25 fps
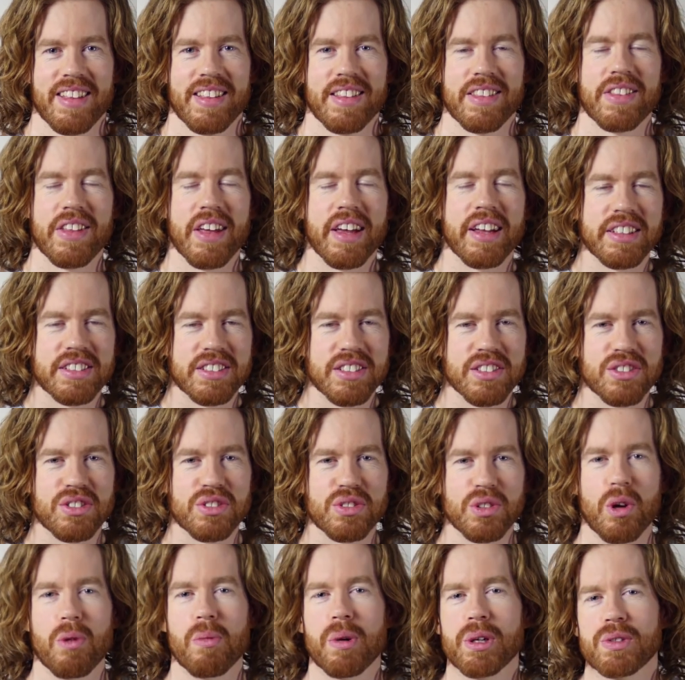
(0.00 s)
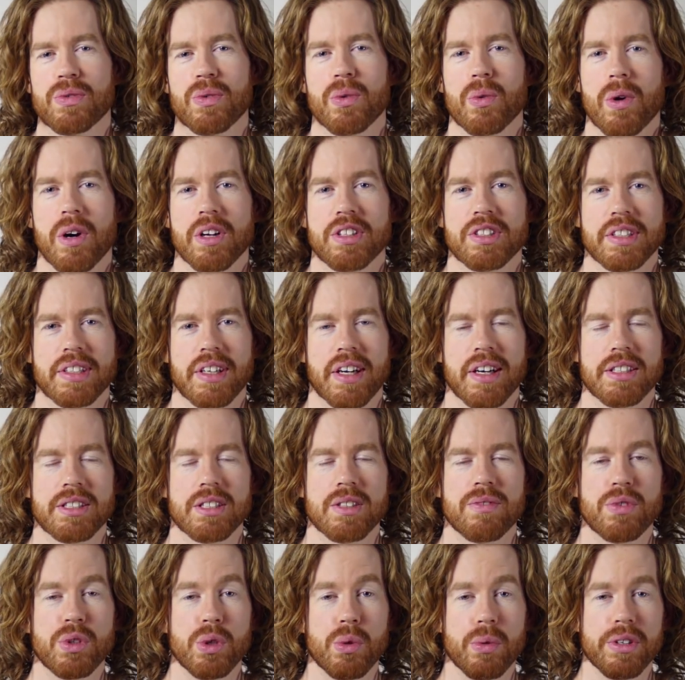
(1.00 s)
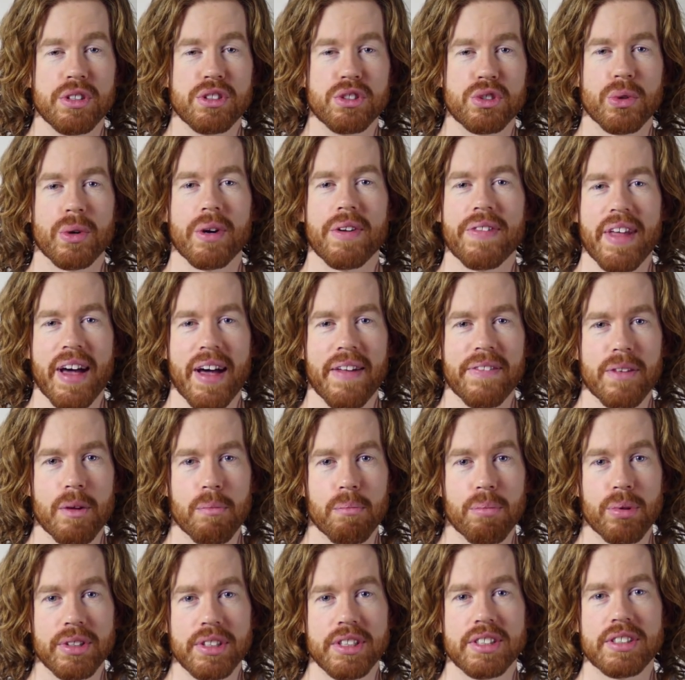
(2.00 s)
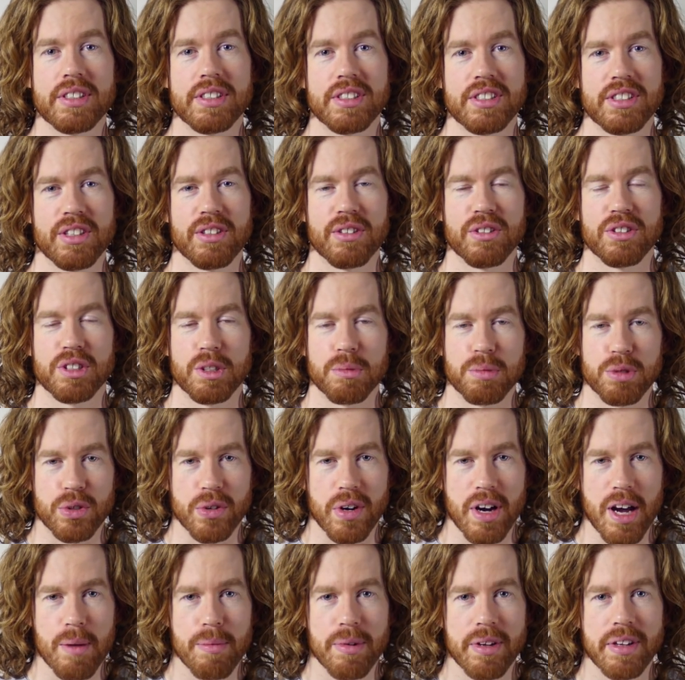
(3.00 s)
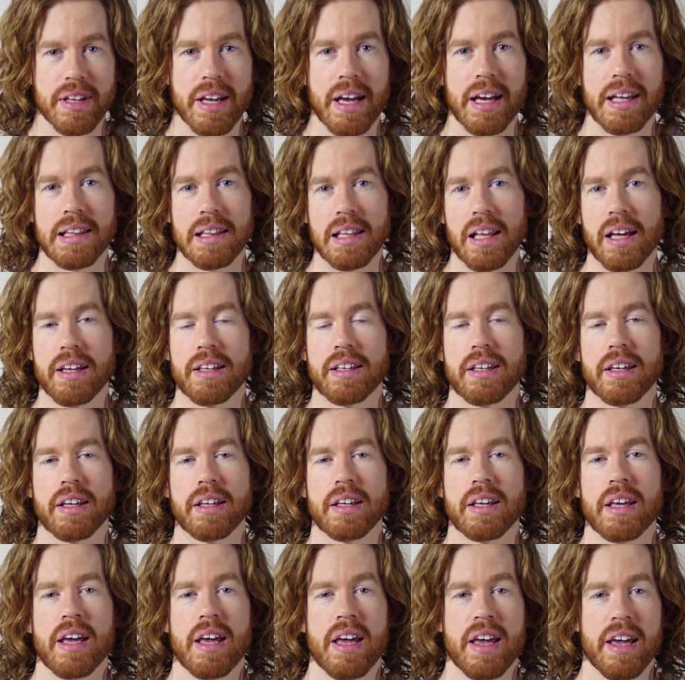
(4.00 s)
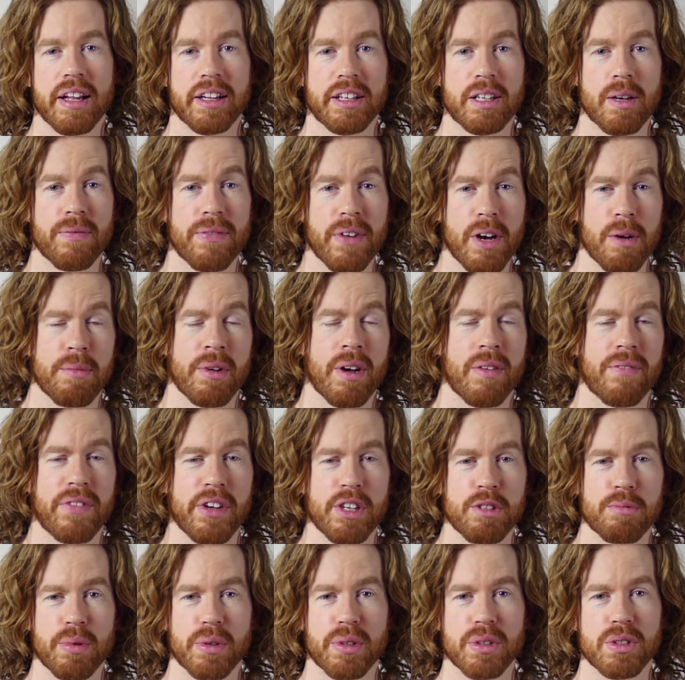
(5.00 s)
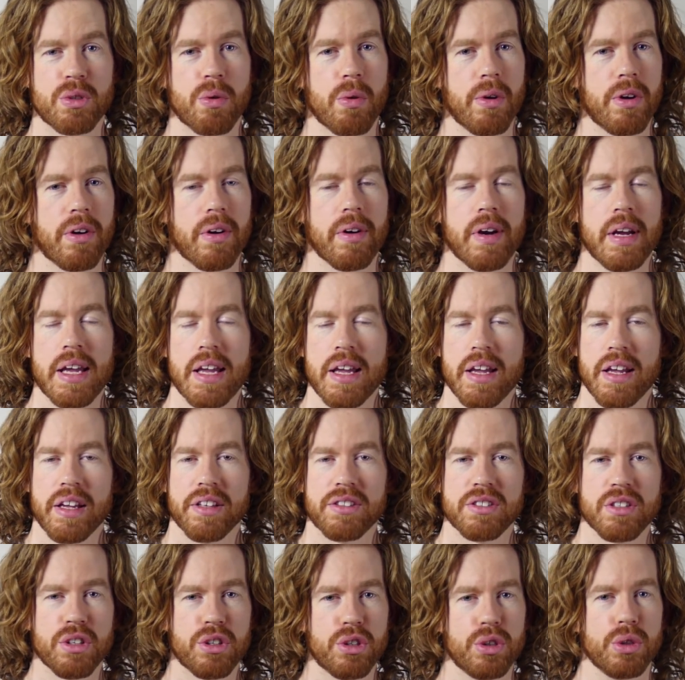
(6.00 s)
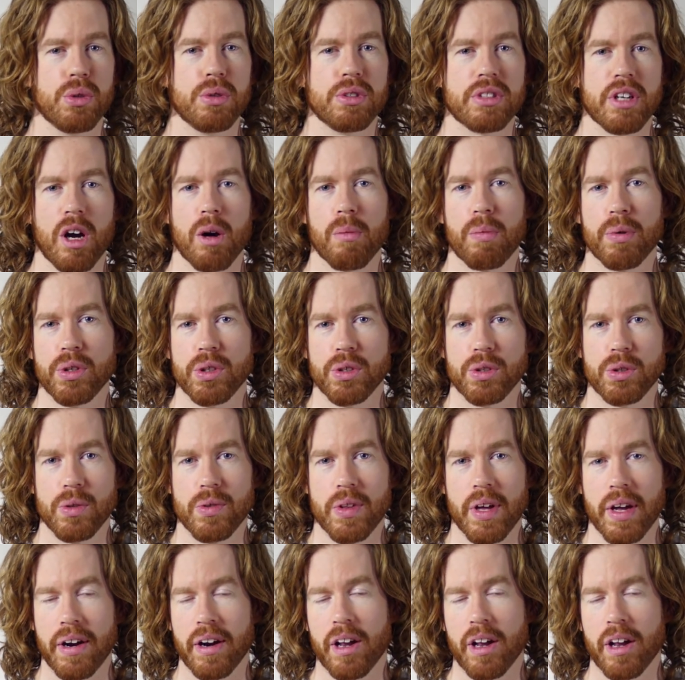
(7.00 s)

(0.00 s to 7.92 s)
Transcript: Thanks so much for watching, guys. If you enjoyed that, then please consider subscribing and liking, and come find me on Facebook and Twitter. It's a huge help when you do that.